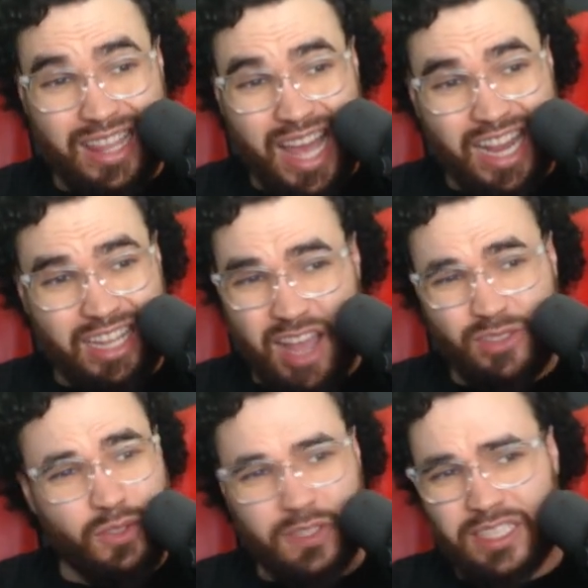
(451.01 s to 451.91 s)
that
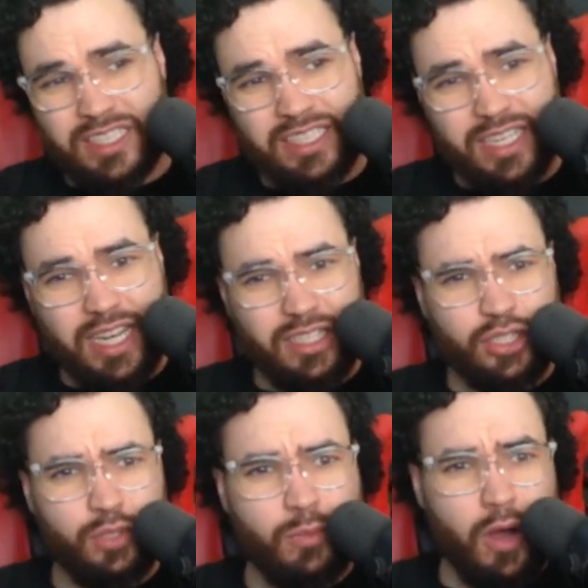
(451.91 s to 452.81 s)
allows you to connect to